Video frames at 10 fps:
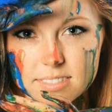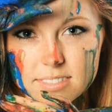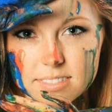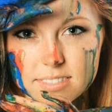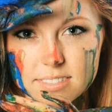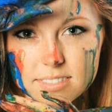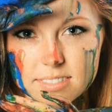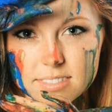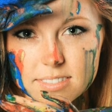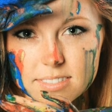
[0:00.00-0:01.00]

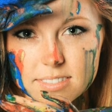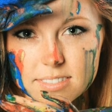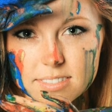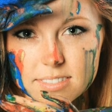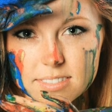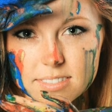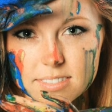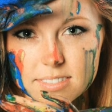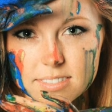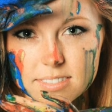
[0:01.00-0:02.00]

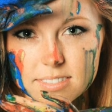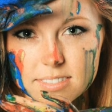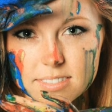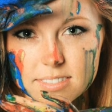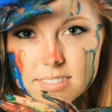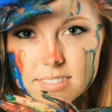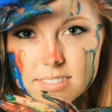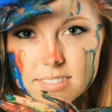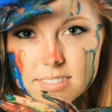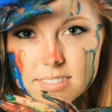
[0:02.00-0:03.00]

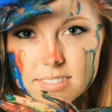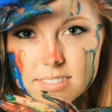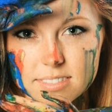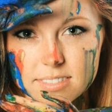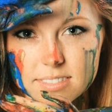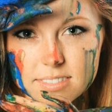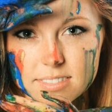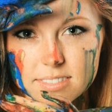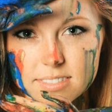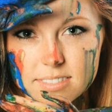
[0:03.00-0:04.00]

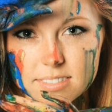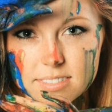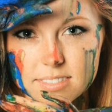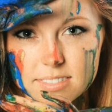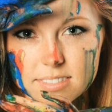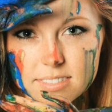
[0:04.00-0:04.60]
The face doesn't move, so there is nothing to read.